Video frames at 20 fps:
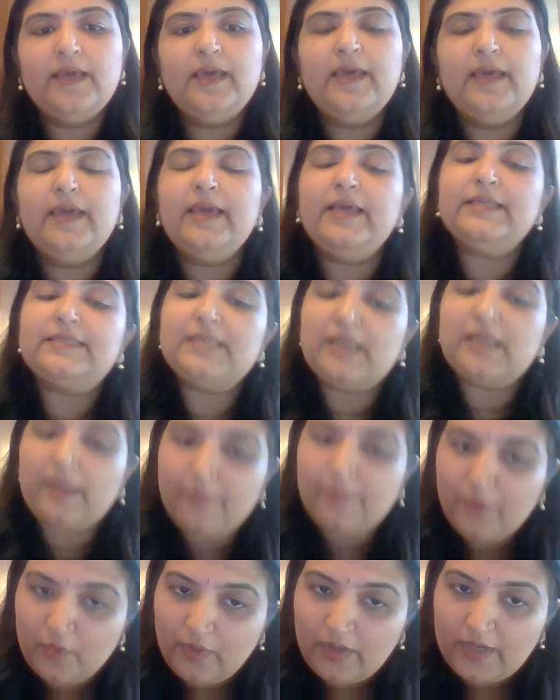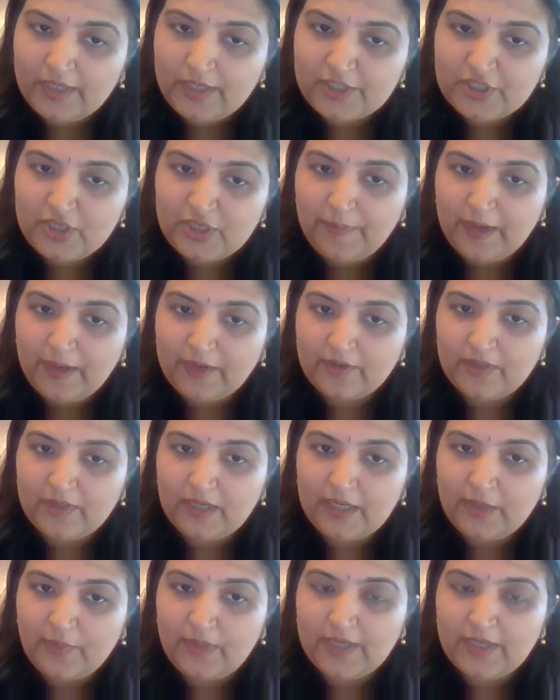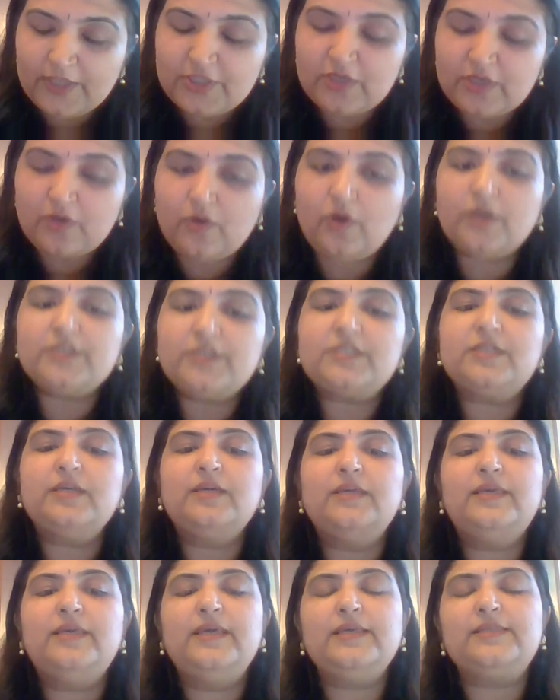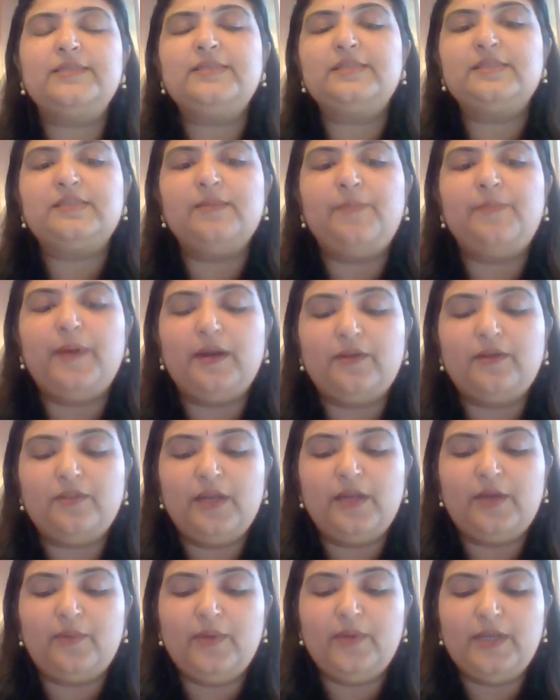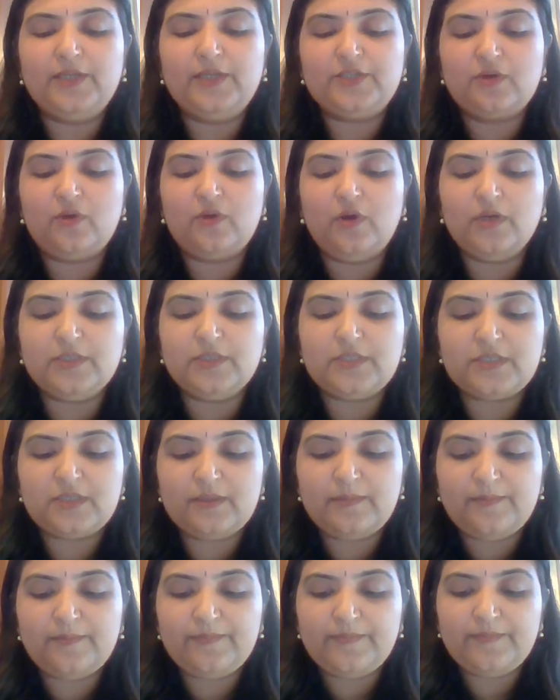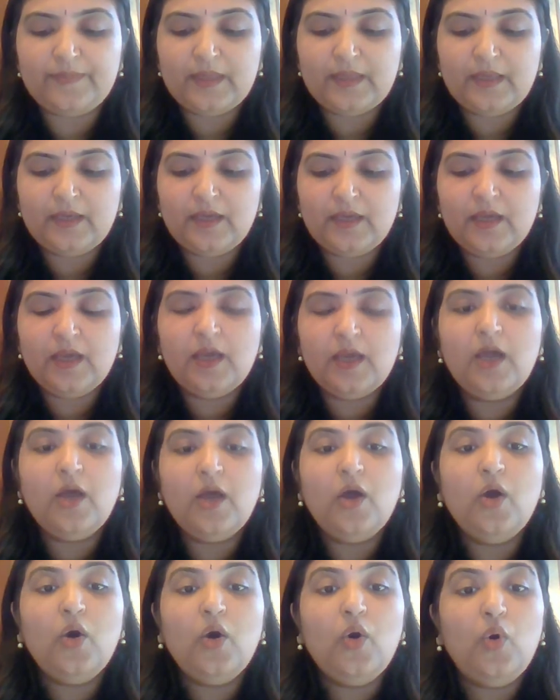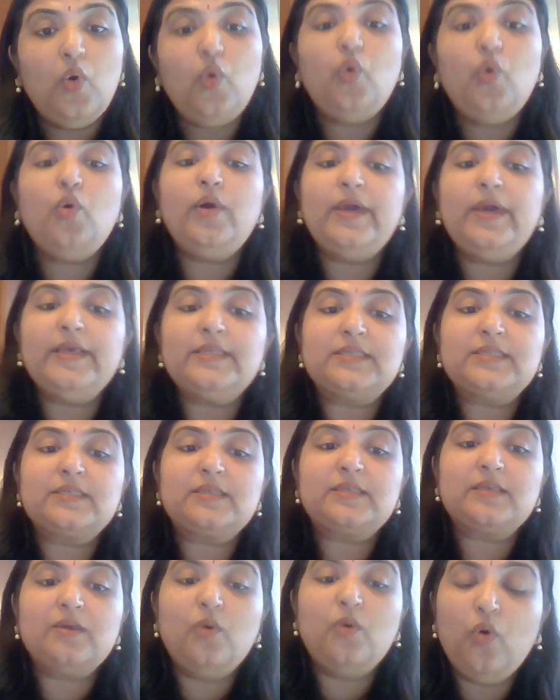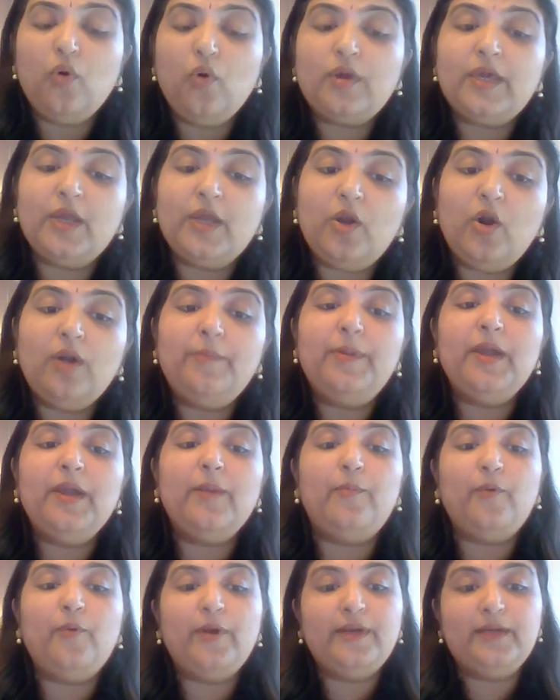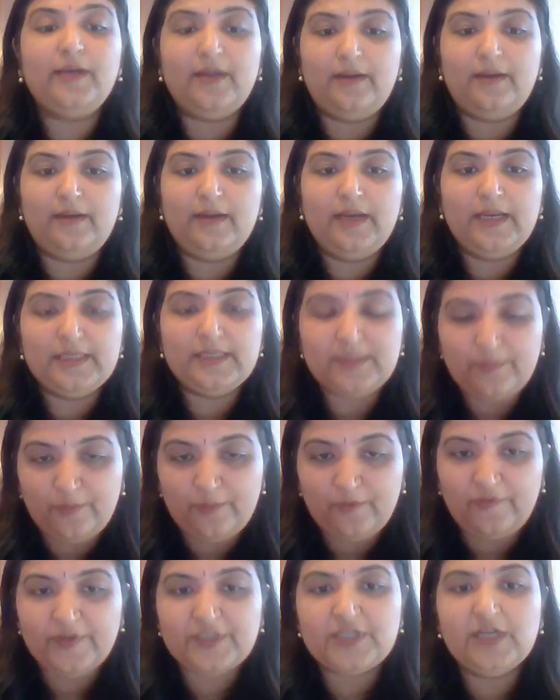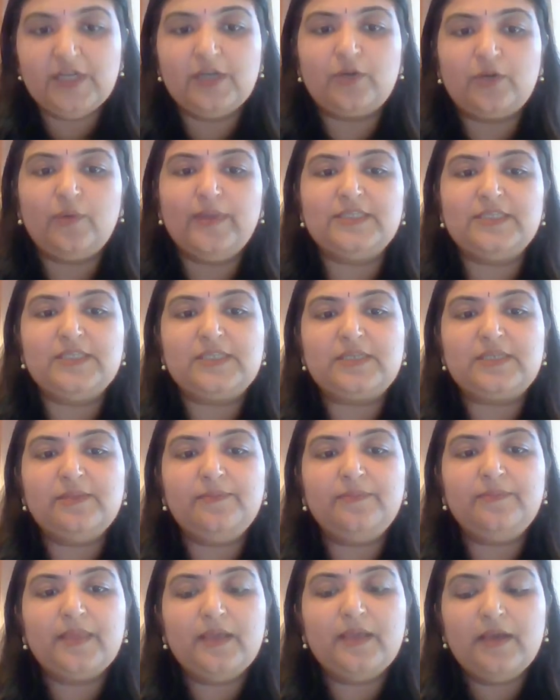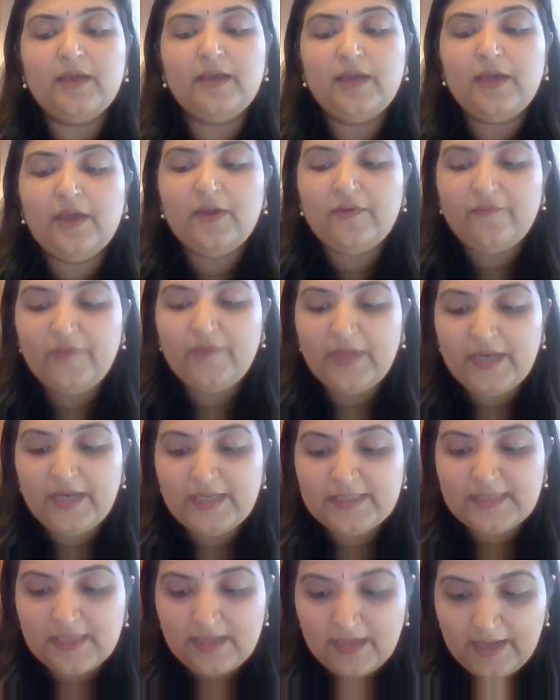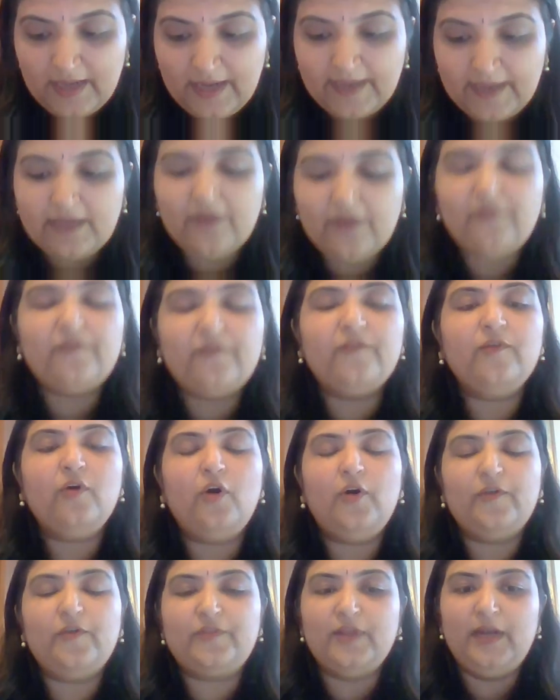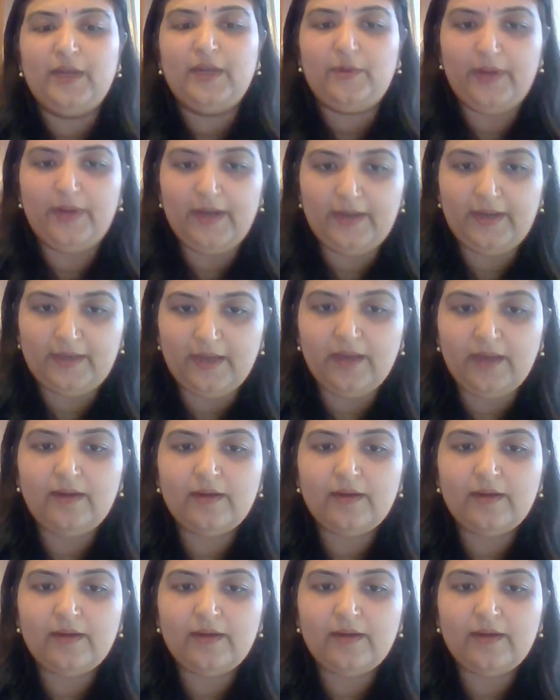Is the remuneration a part of the liquidation cost? Yes, it is a part of the liquidation cost. Who cannot be appointed as a professional to assist him? Where is a relative of the liquidator,